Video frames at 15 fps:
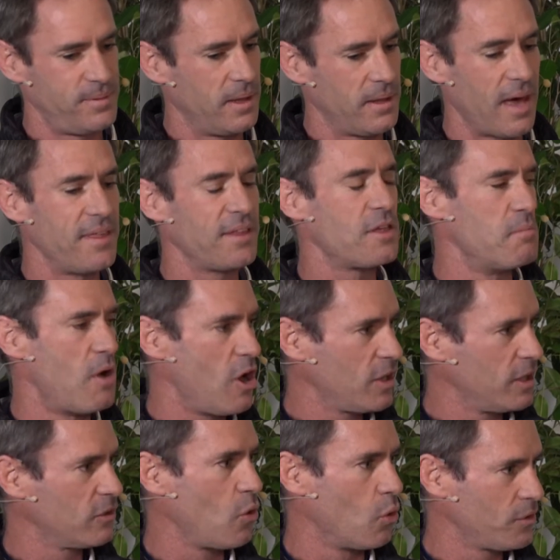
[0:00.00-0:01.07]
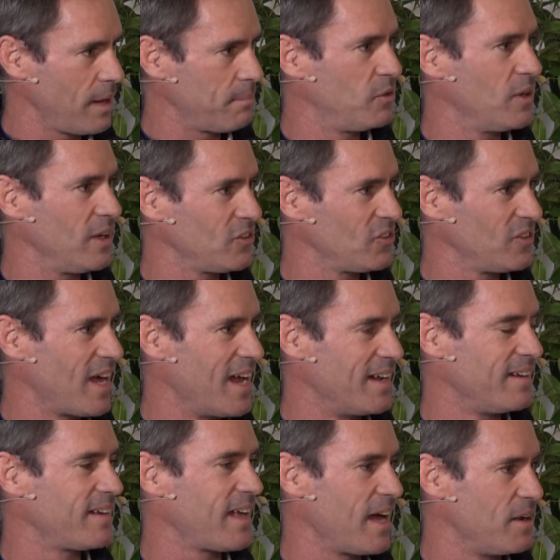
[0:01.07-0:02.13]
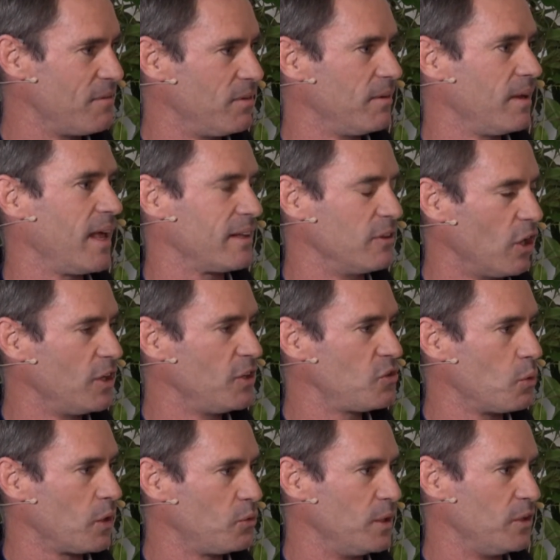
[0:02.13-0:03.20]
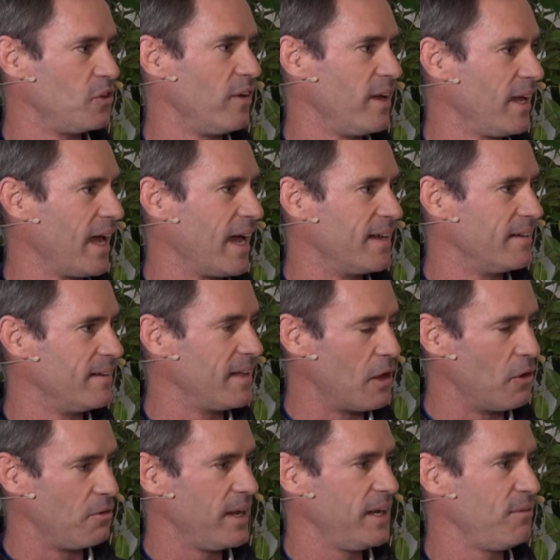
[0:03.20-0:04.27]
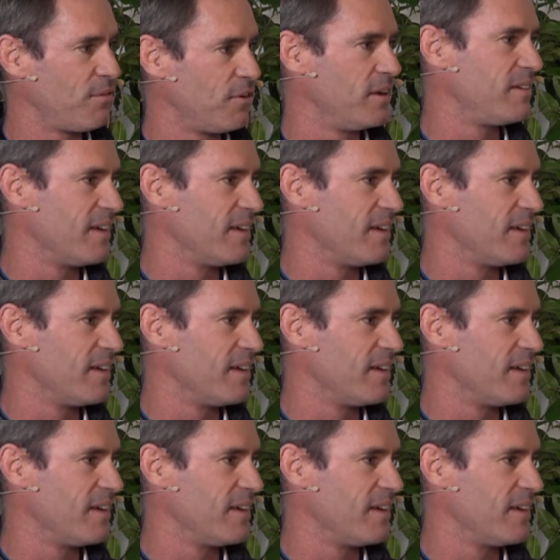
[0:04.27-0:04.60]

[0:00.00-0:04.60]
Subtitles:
I think the market caught up to us and kind of acknowledged what we were doing, and they were ready for it.